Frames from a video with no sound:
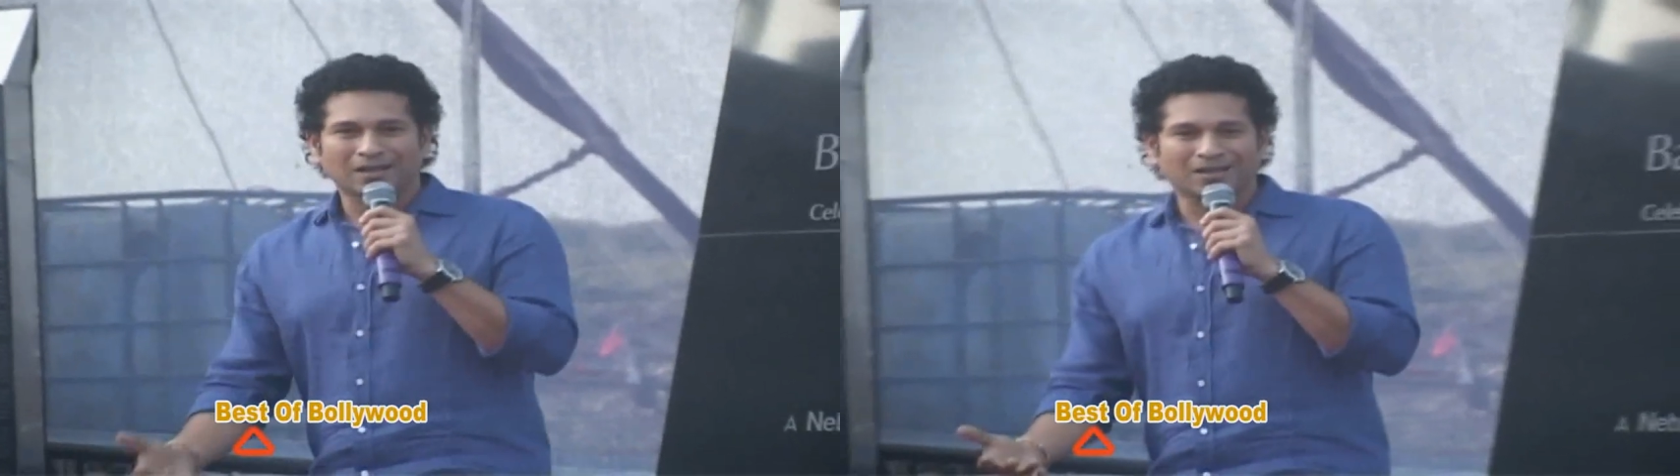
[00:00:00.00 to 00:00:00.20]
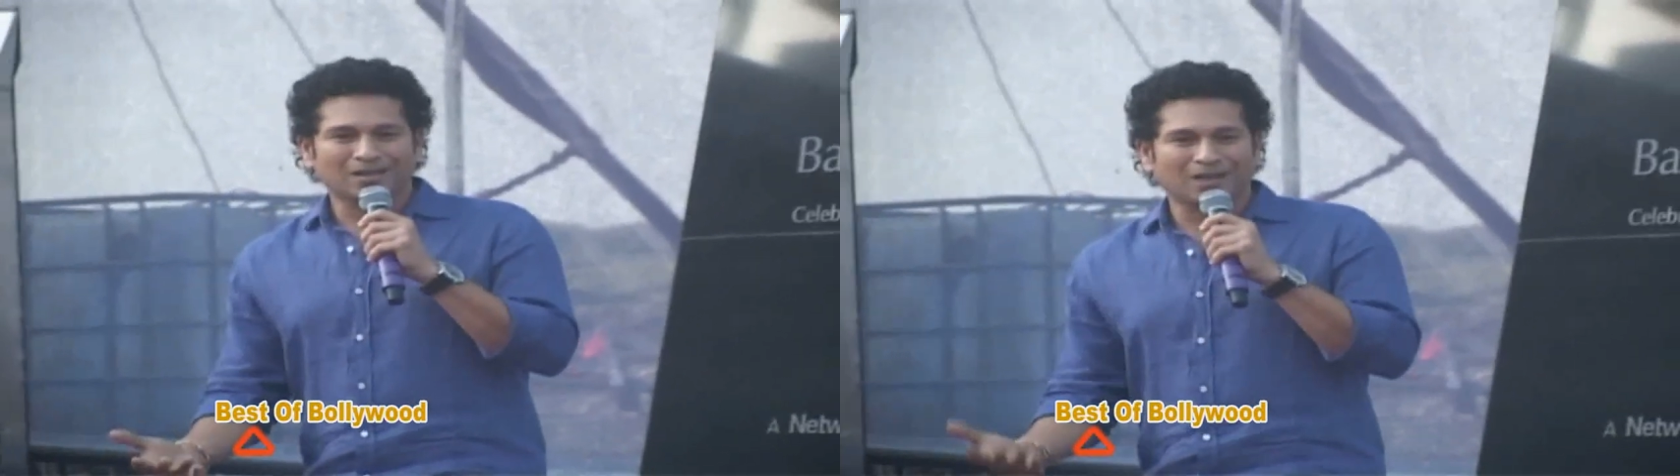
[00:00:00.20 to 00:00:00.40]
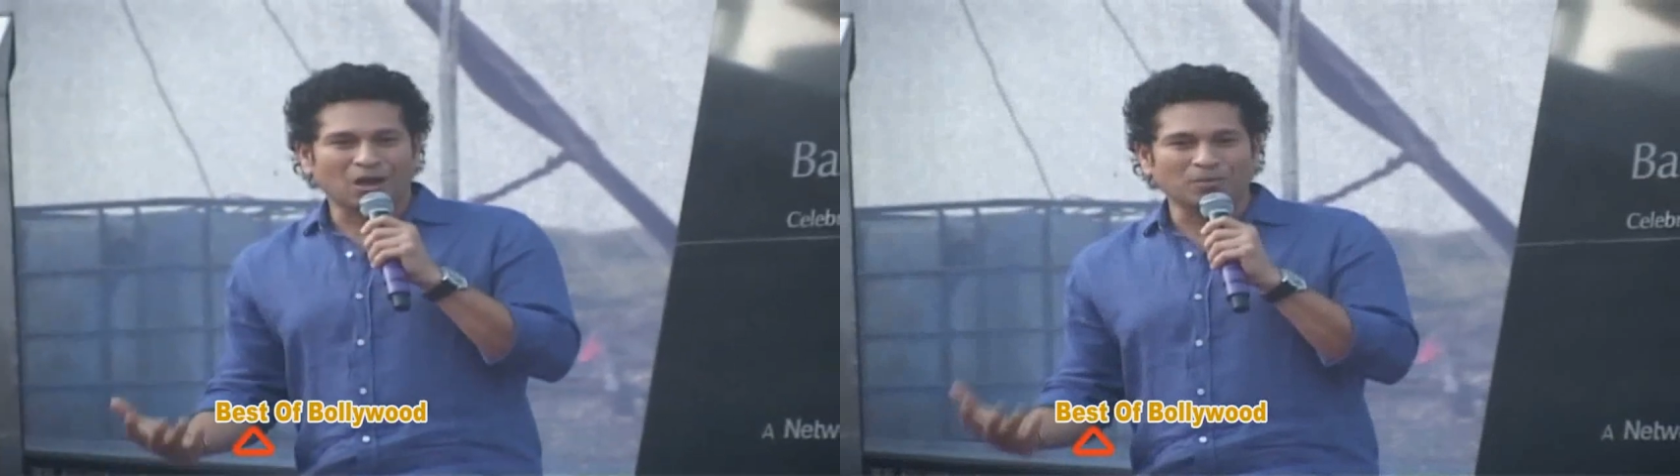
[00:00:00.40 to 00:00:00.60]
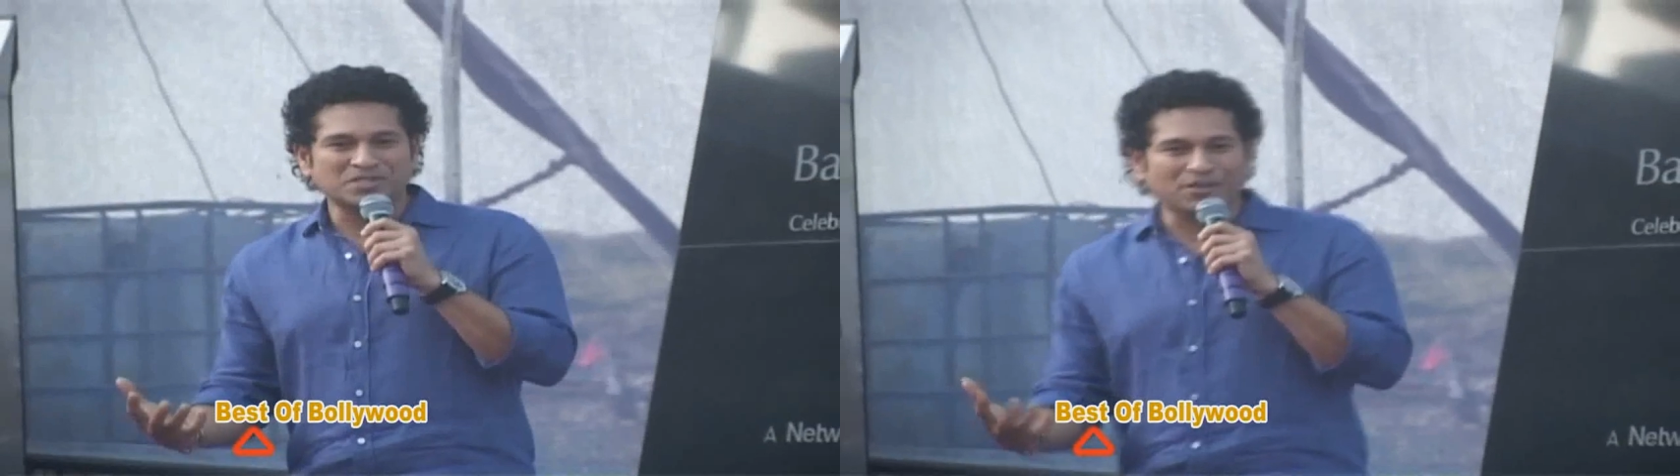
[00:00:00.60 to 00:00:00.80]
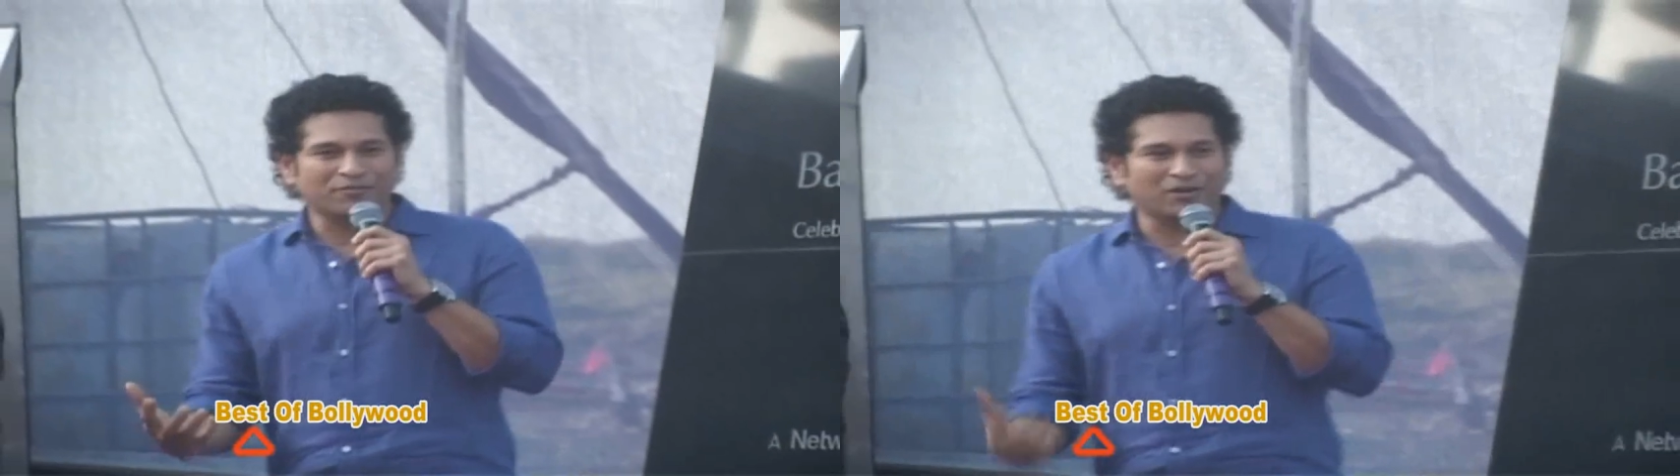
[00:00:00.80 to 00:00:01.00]
how
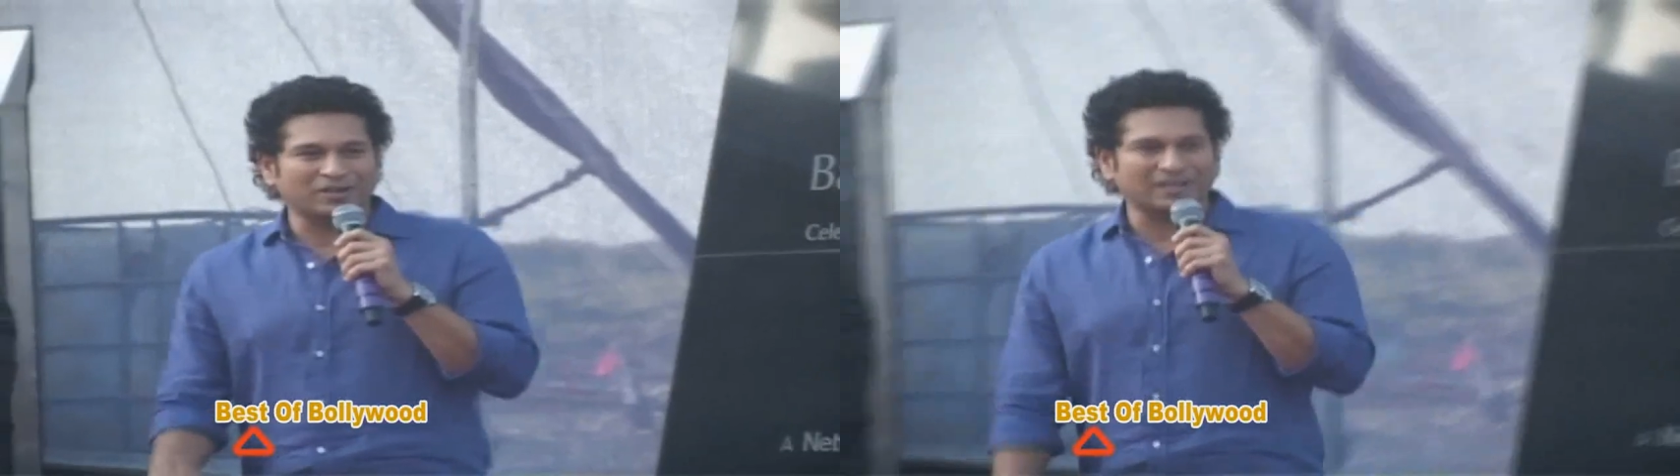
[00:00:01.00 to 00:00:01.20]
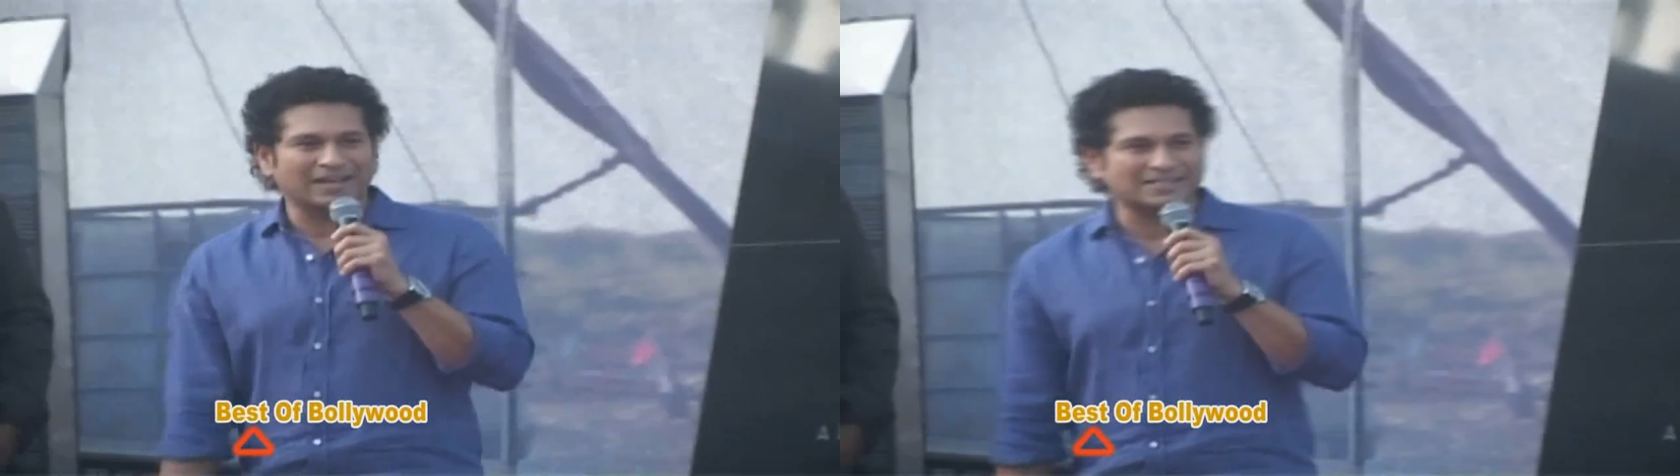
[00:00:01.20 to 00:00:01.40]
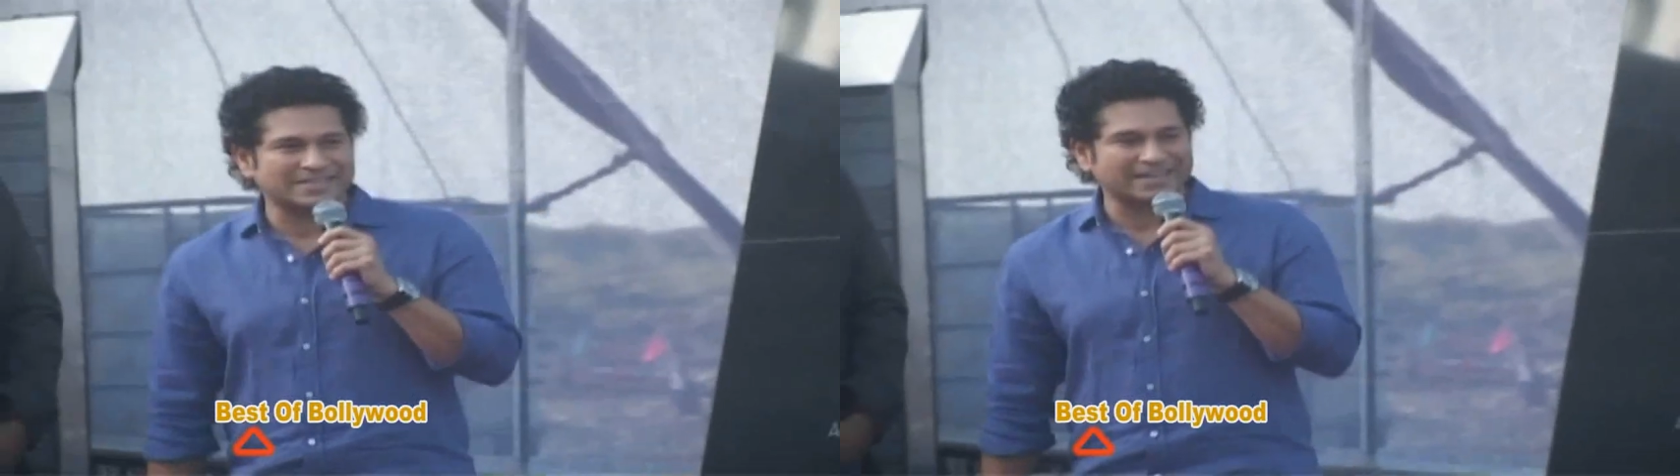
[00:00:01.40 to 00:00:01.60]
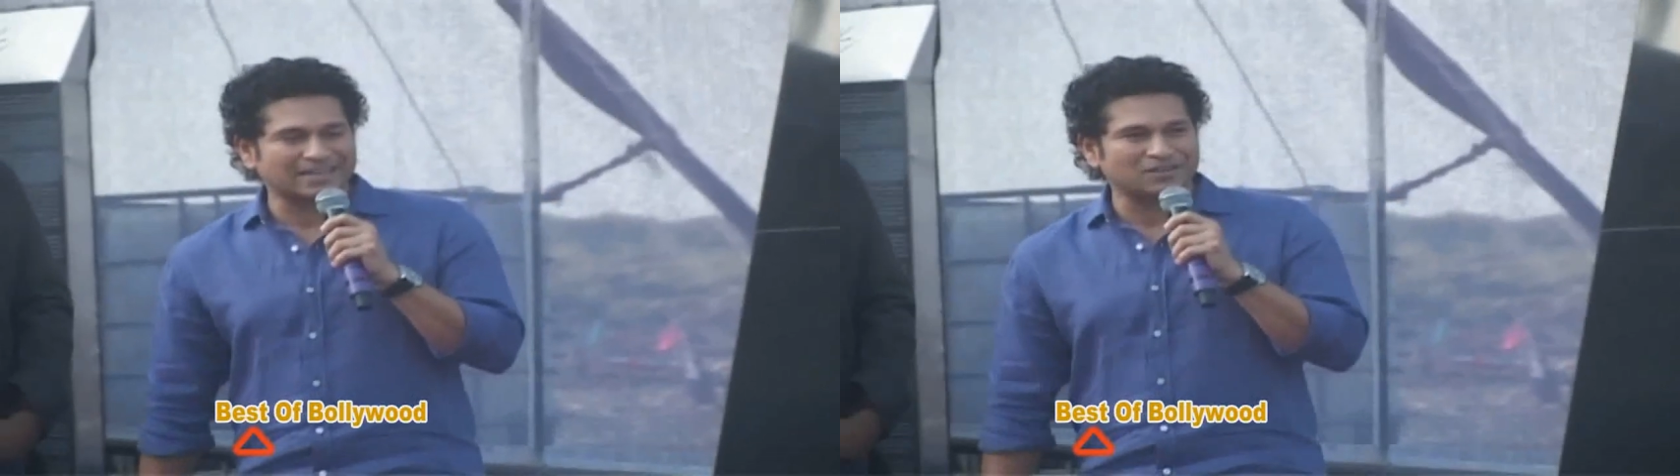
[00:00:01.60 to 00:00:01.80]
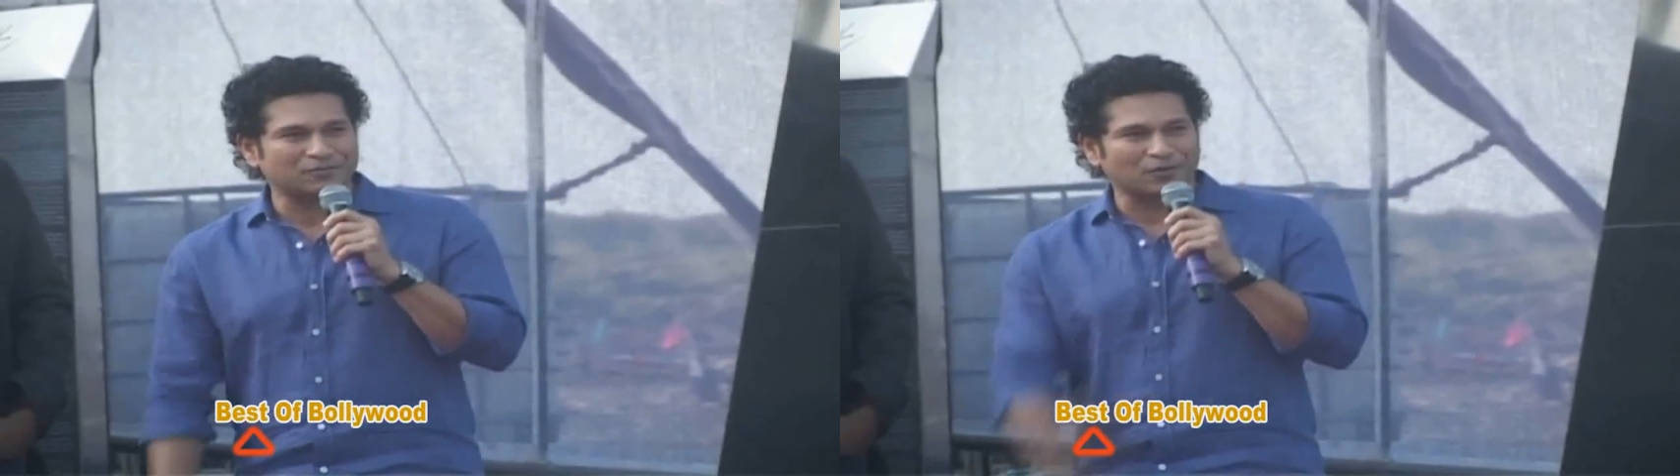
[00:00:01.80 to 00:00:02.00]
much effort it has taken